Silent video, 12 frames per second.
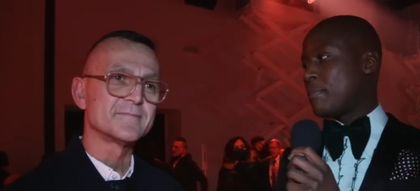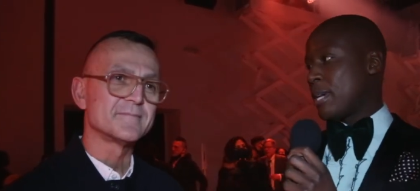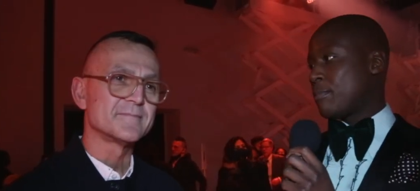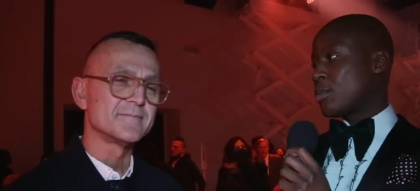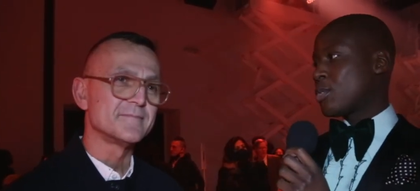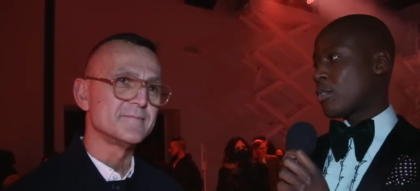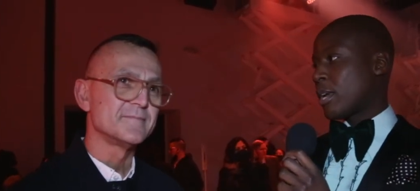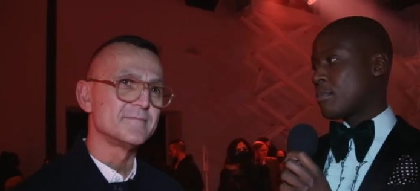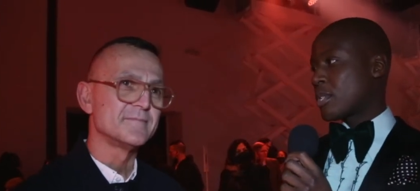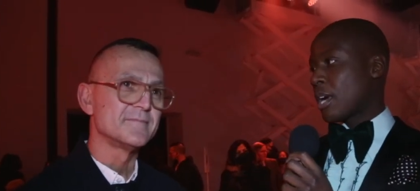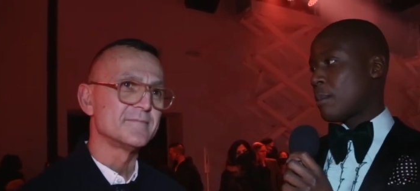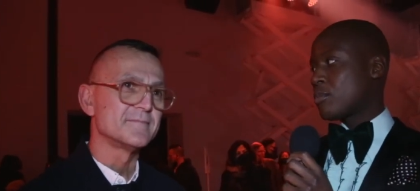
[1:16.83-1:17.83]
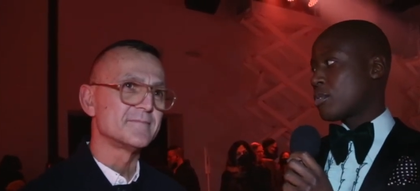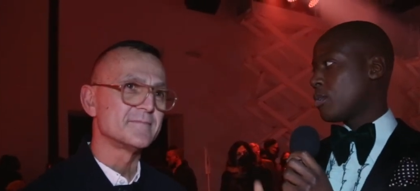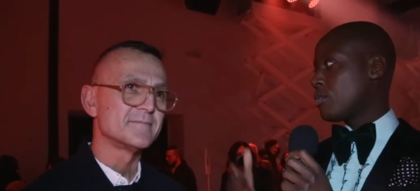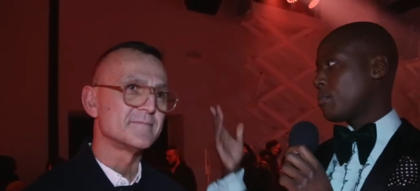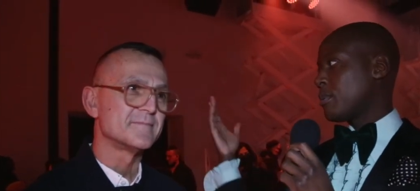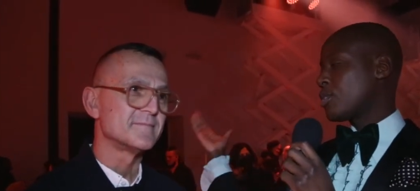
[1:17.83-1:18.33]
Speaker 1: people's dreams come true
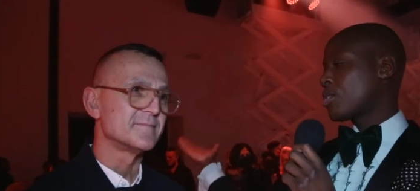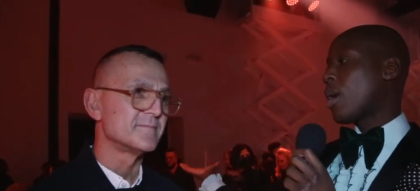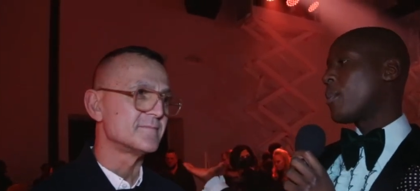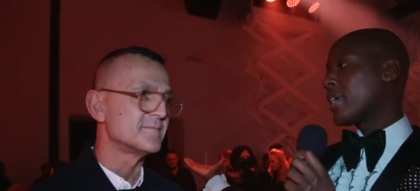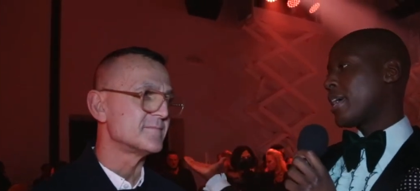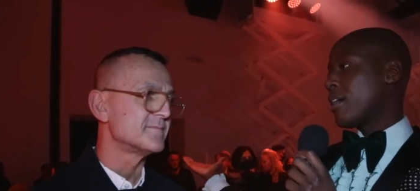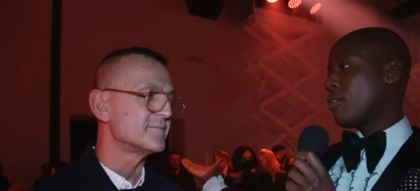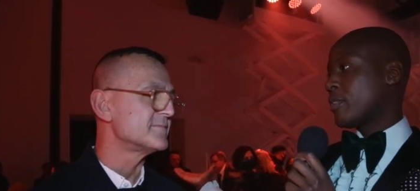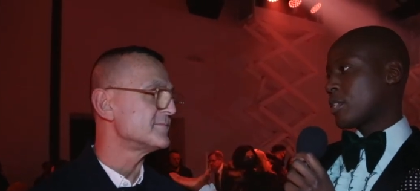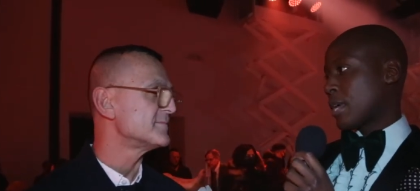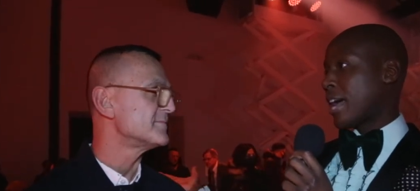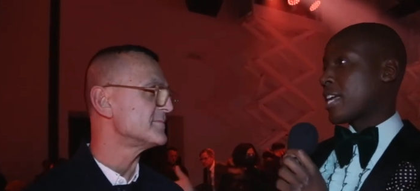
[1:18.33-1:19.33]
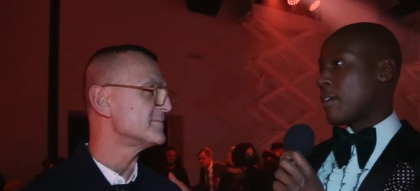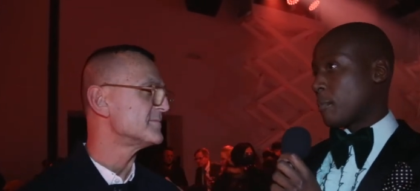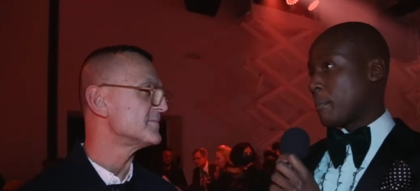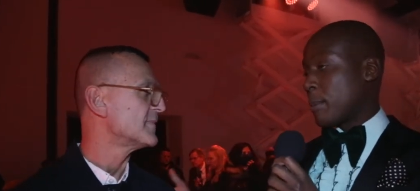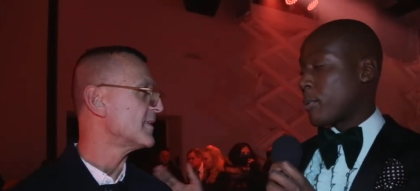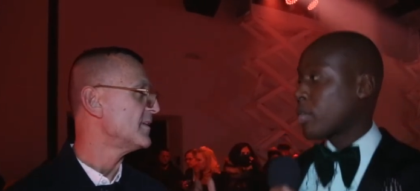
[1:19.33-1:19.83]
to be showing here on this and giving
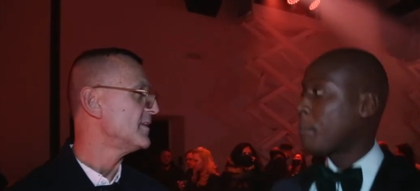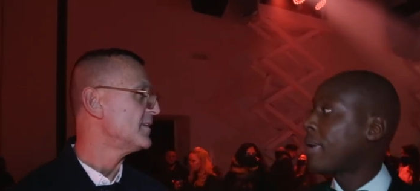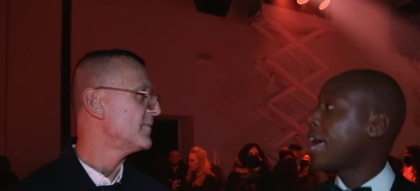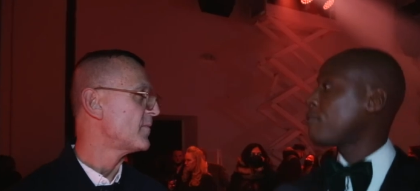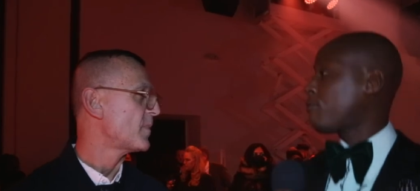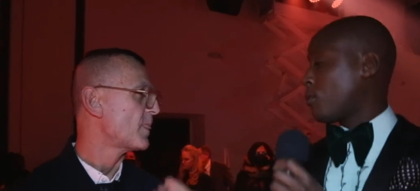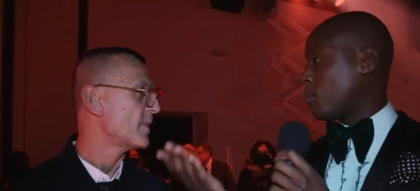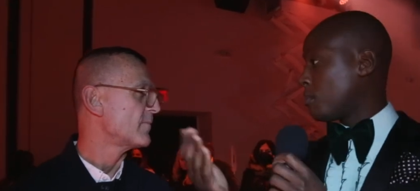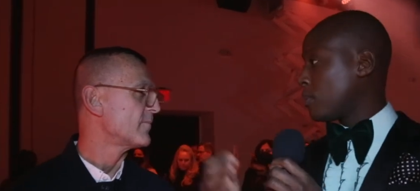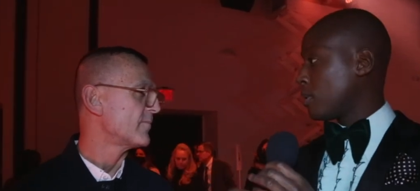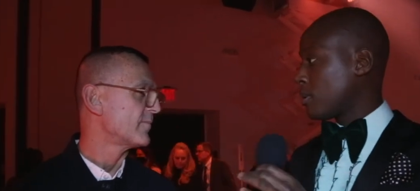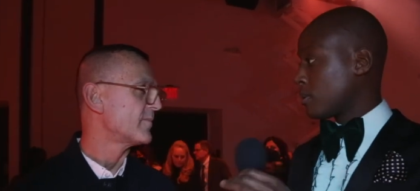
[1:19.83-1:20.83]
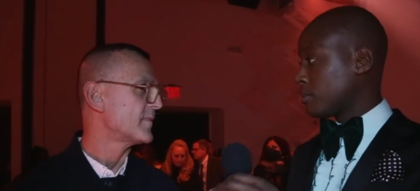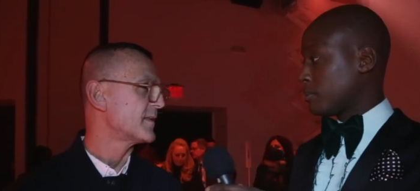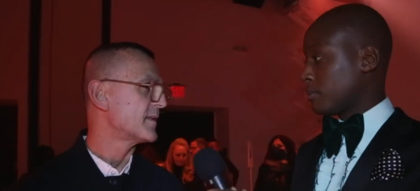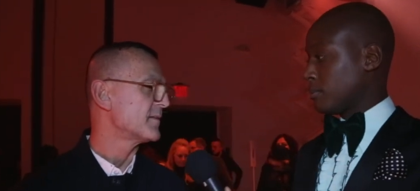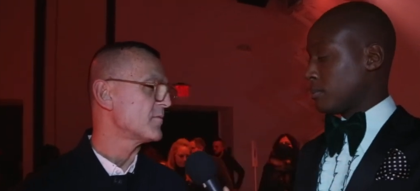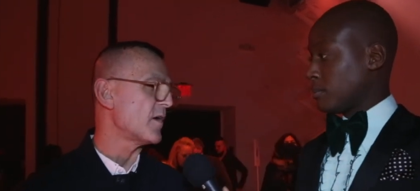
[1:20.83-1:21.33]
people the
Speaker 2: platform.
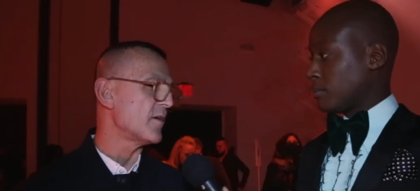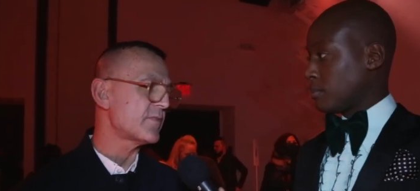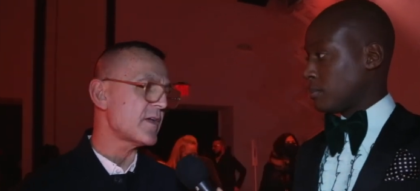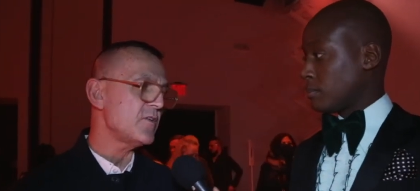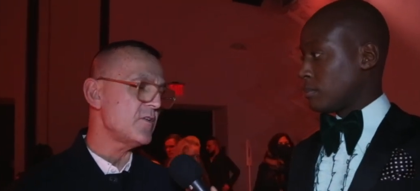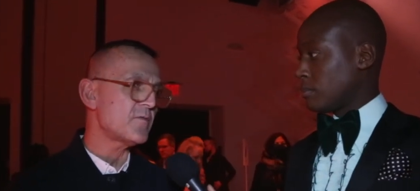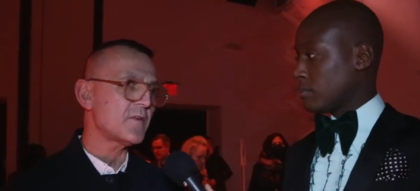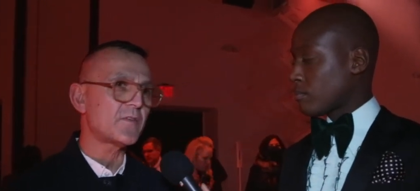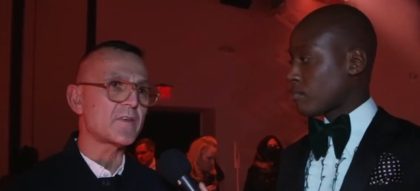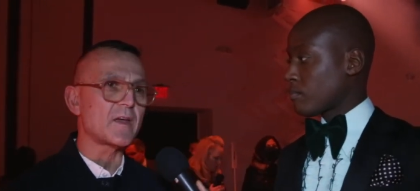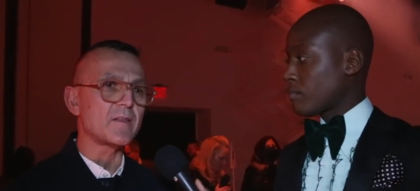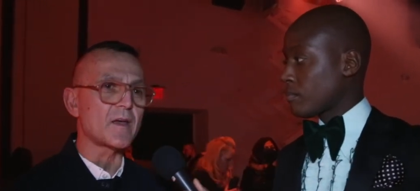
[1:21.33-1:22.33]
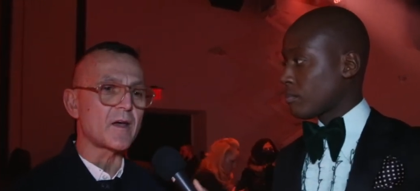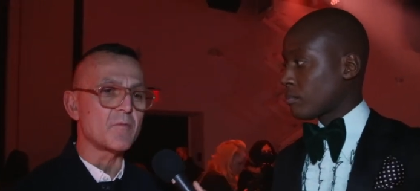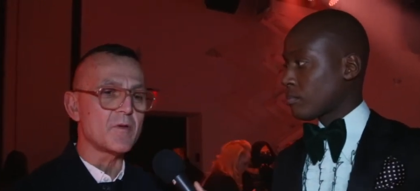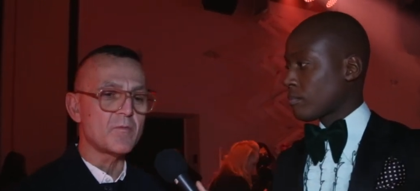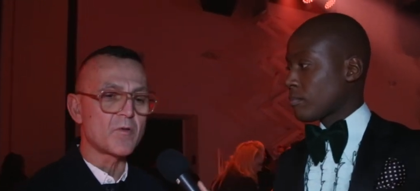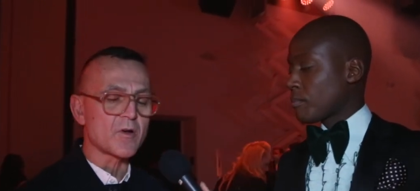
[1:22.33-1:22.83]
Well, thank you for saying that.
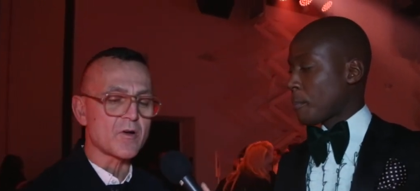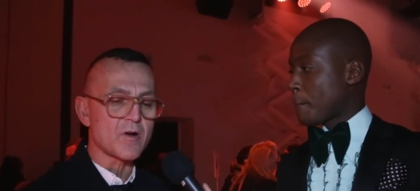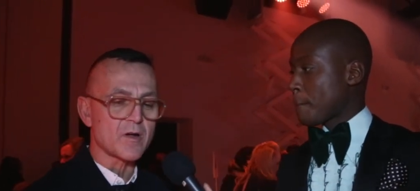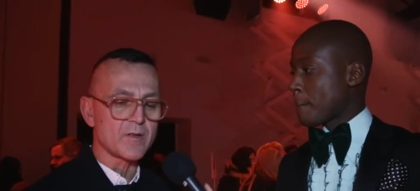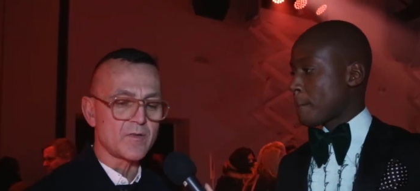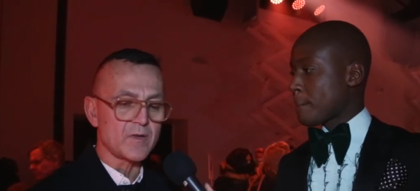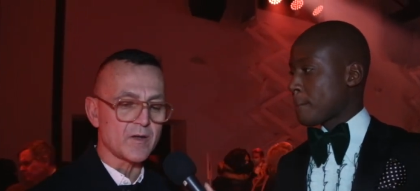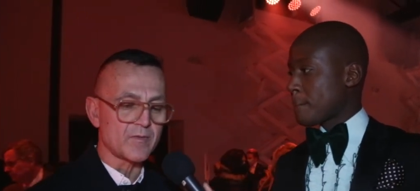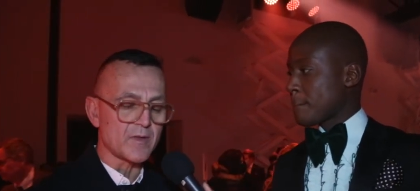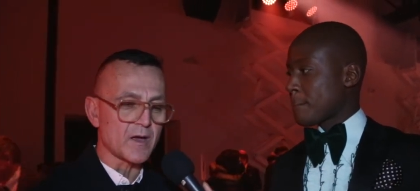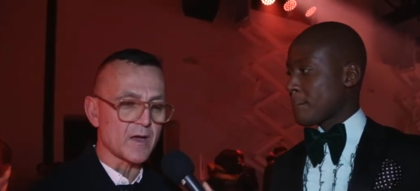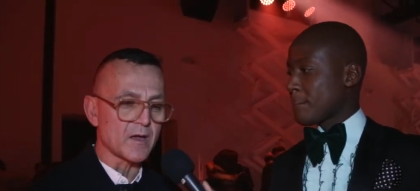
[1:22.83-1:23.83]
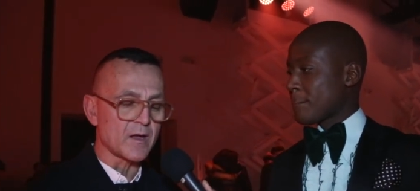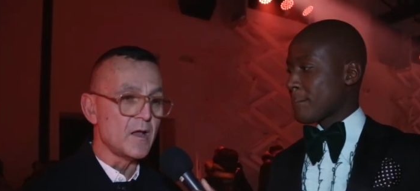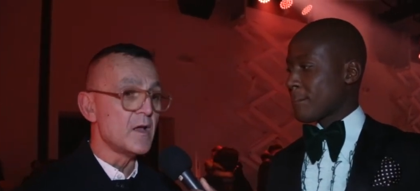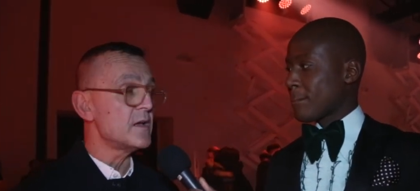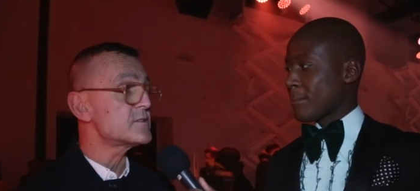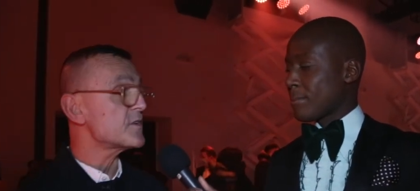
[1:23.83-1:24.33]
We work hard at C F D A.
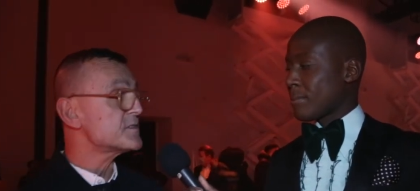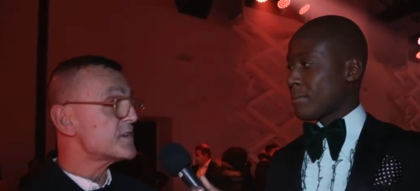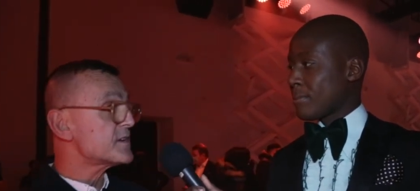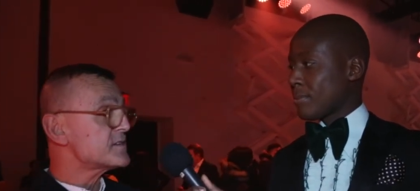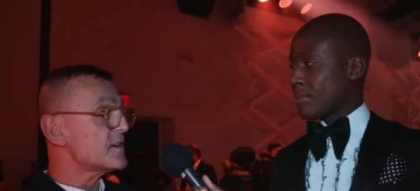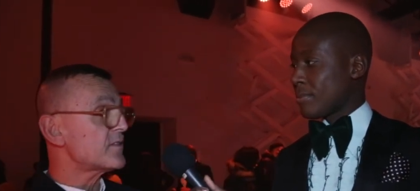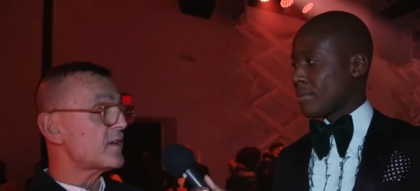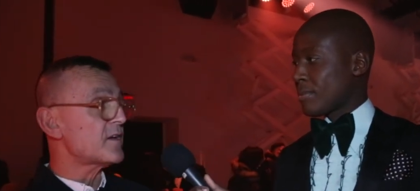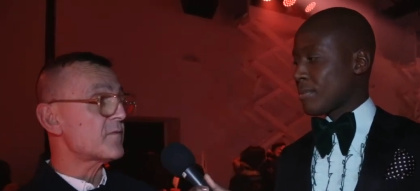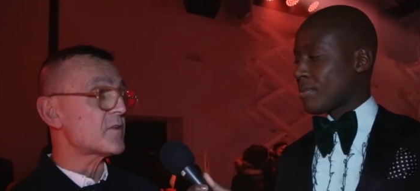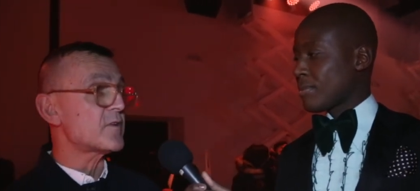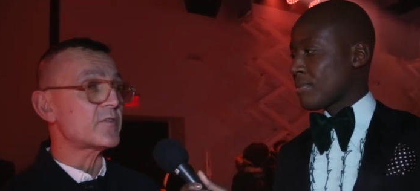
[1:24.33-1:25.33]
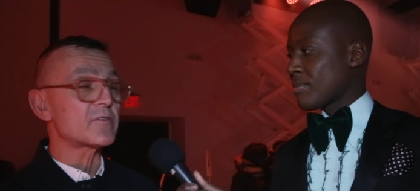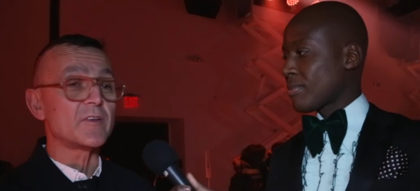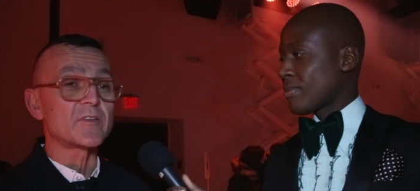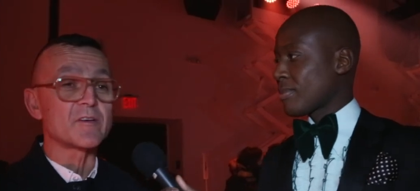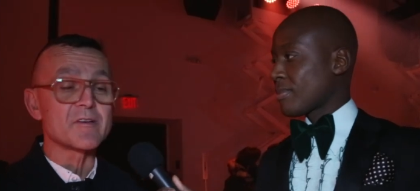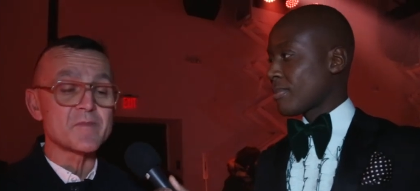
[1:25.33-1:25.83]
It's our sixtieth anniversary,
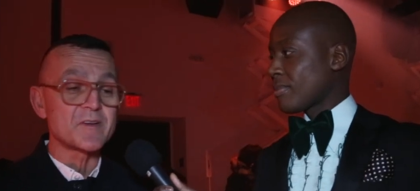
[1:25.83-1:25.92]
so we've